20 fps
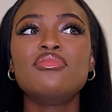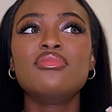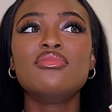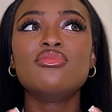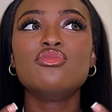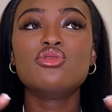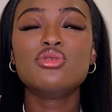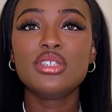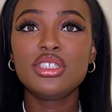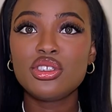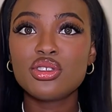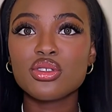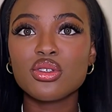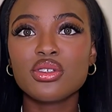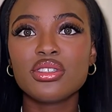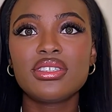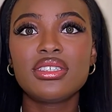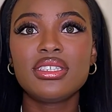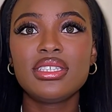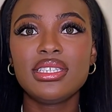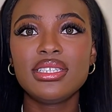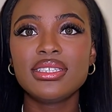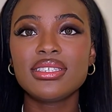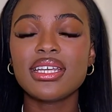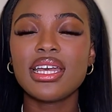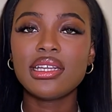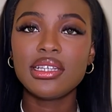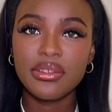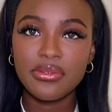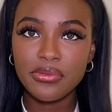resources
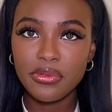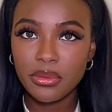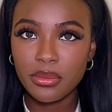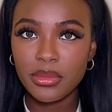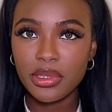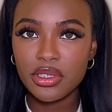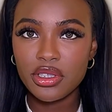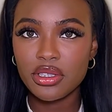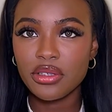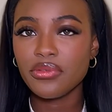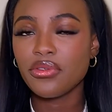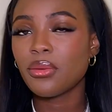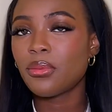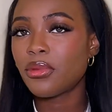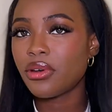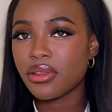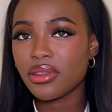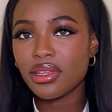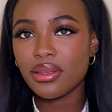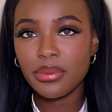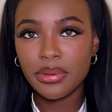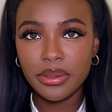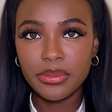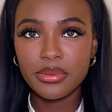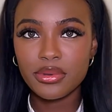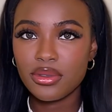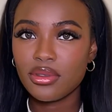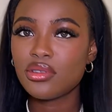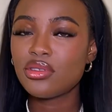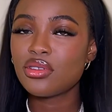and information from other people
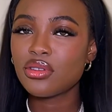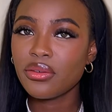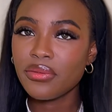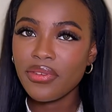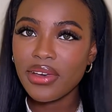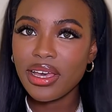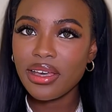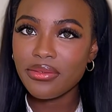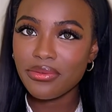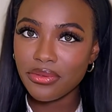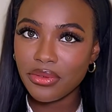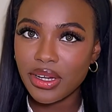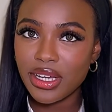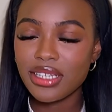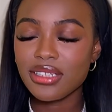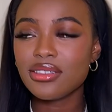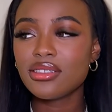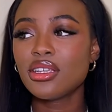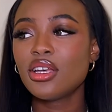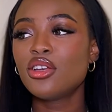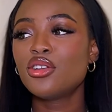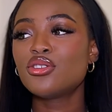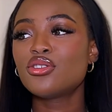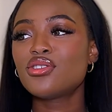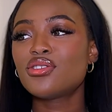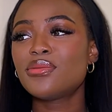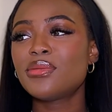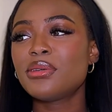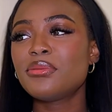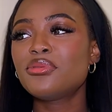to survive, right? So
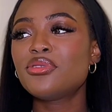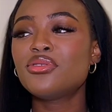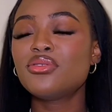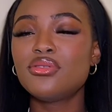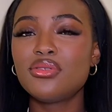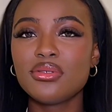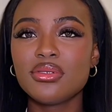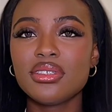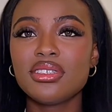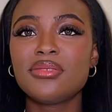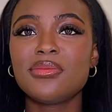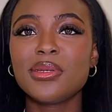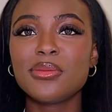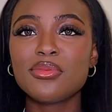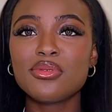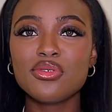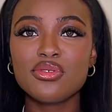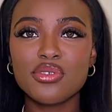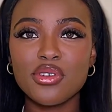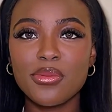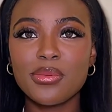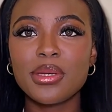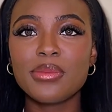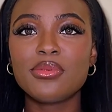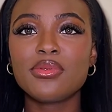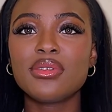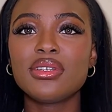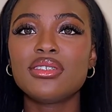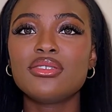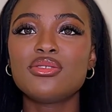to be able to do this, to be able to draw
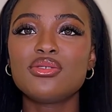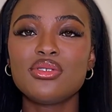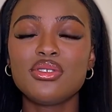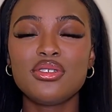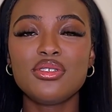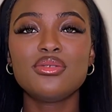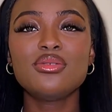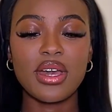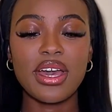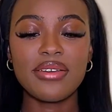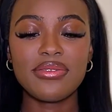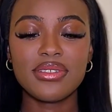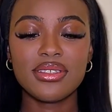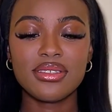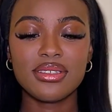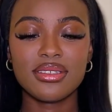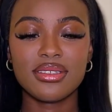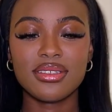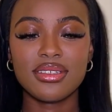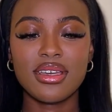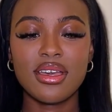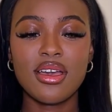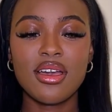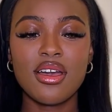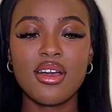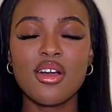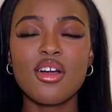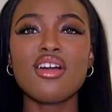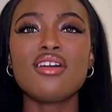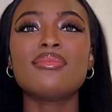people into you, you have to
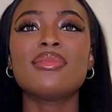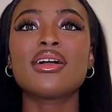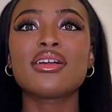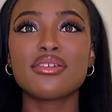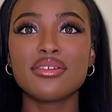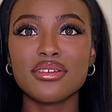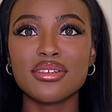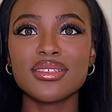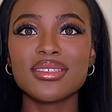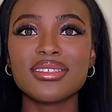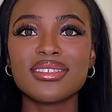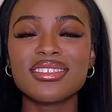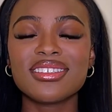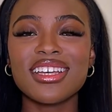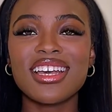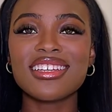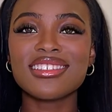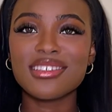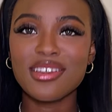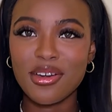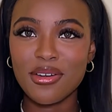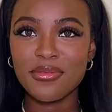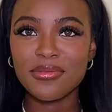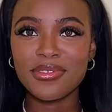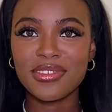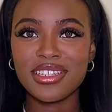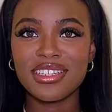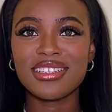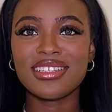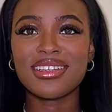come across as a
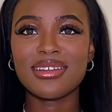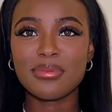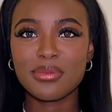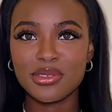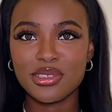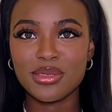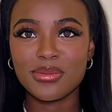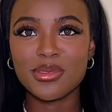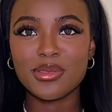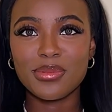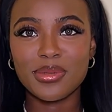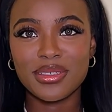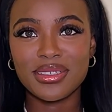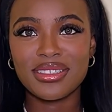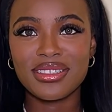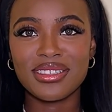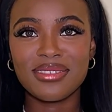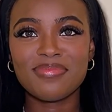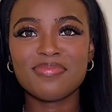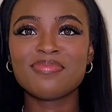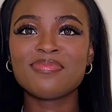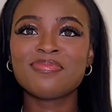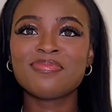confident and approachable person.